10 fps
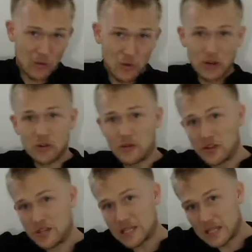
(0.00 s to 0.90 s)
want to do all
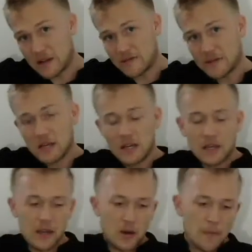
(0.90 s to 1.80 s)
this stuff,
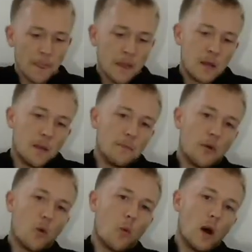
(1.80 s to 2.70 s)

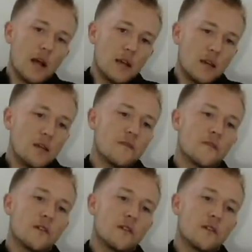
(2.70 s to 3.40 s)
But what if